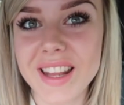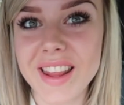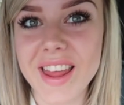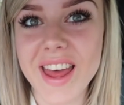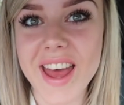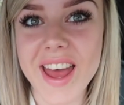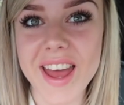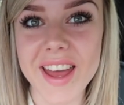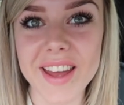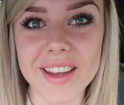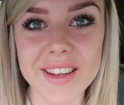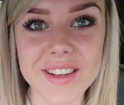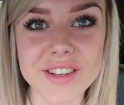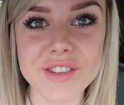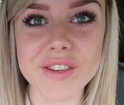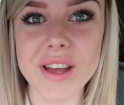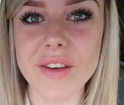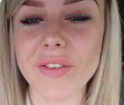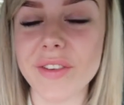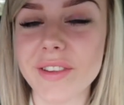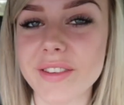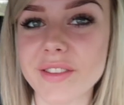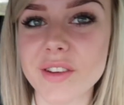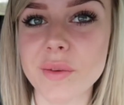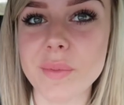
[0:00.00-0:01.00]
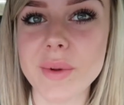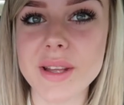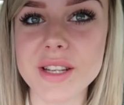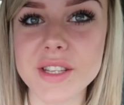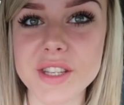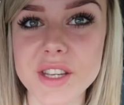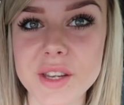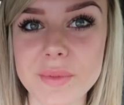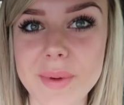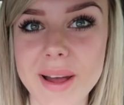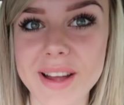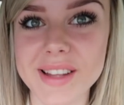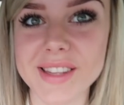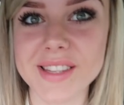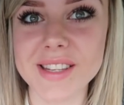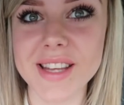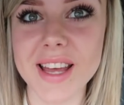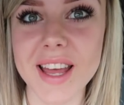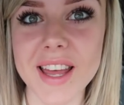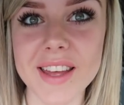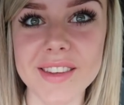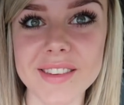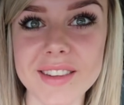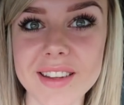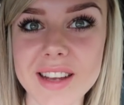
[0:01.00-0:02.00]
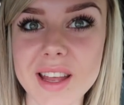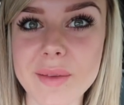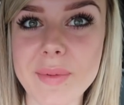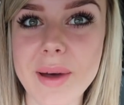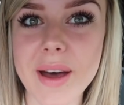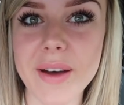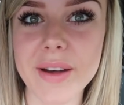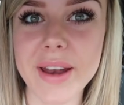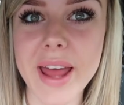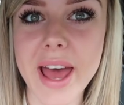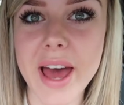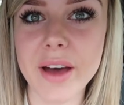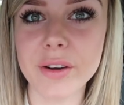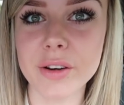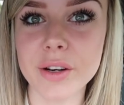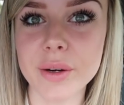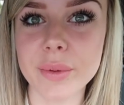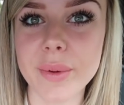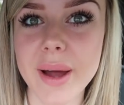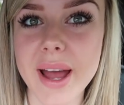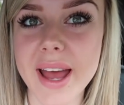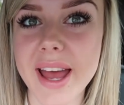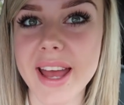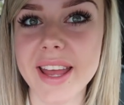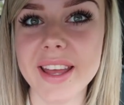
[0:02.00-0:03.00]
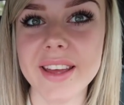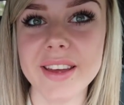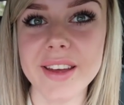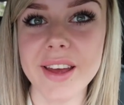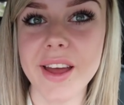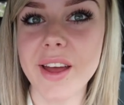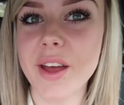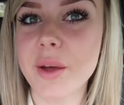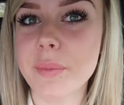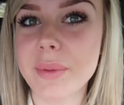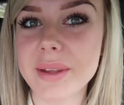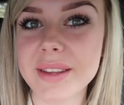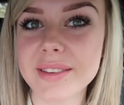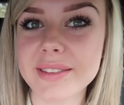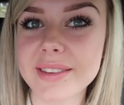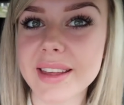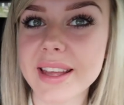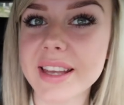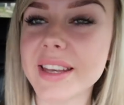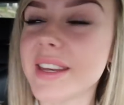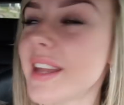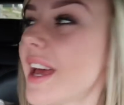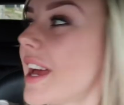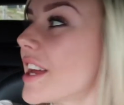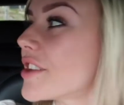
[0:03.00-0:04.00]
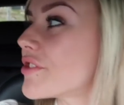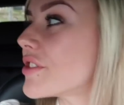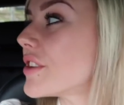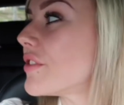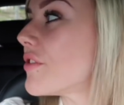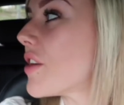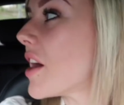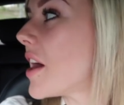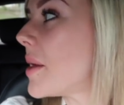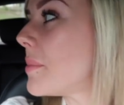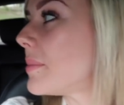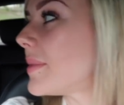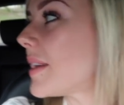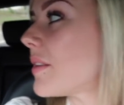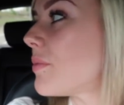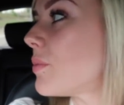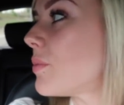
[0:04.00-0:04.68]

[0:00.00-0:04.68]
There. Traffic's not been too bad today, it's only about an hour away. We've been singing nursery rhymes,